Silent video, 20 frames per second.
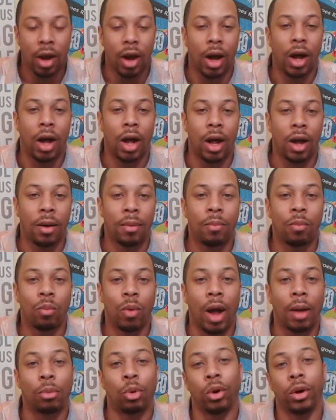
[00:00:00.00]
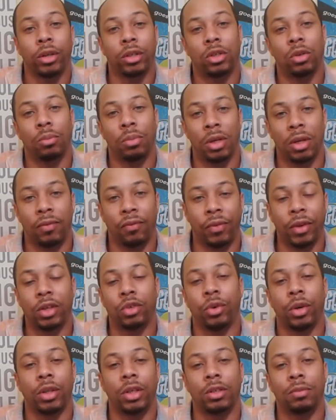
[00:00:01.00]
Um, I'm going to be
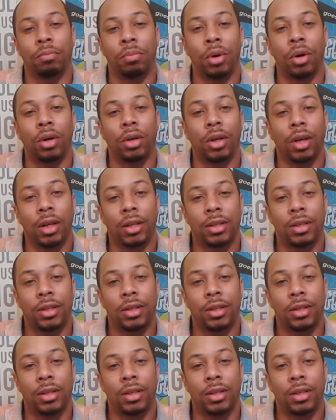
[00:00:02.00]
featuring this book